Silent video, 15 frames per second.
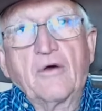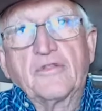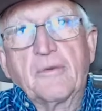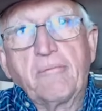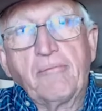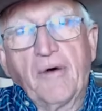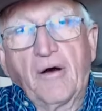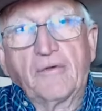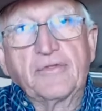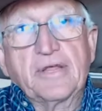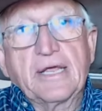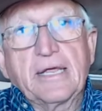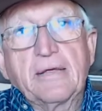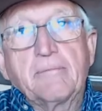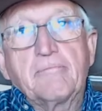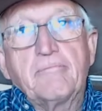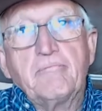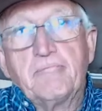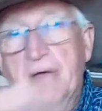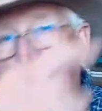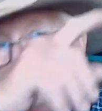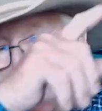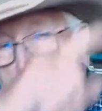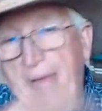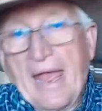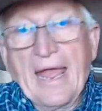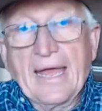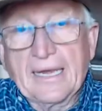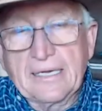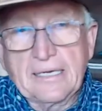on the on the belly
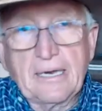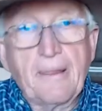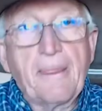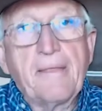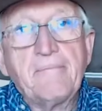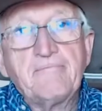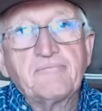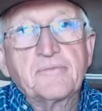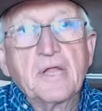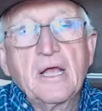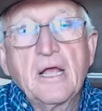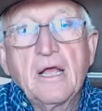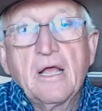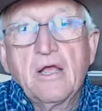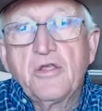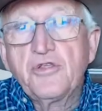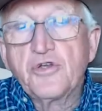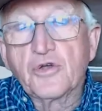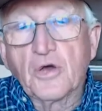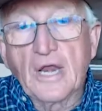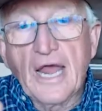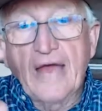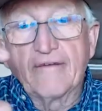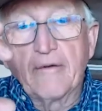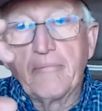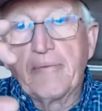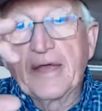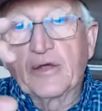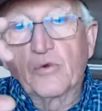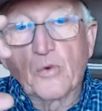band. You're going to have a
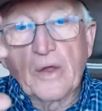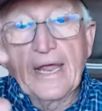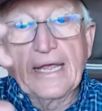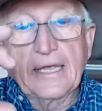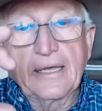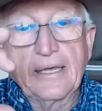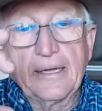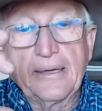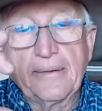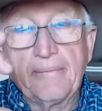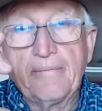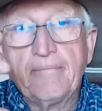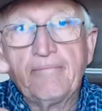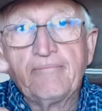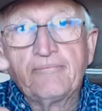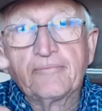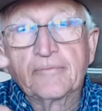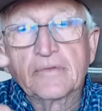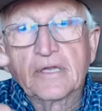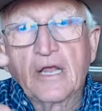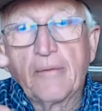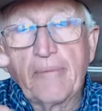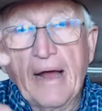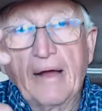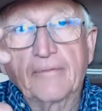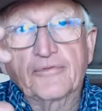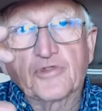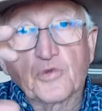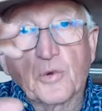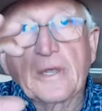big ring,
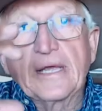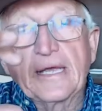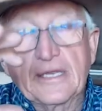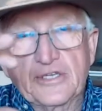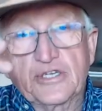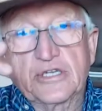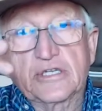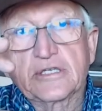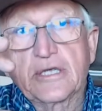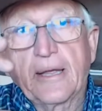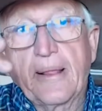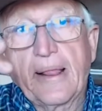about three inches